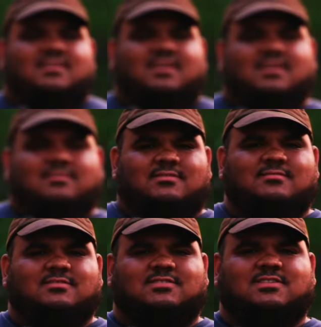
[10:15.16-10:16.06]
Can
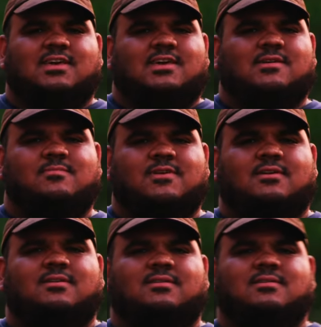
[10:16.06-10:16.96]
you see
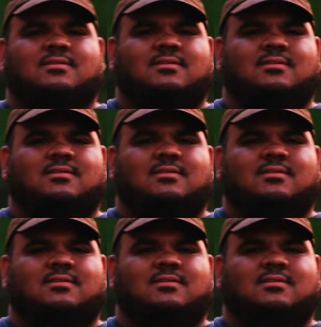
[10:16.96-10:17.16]
me?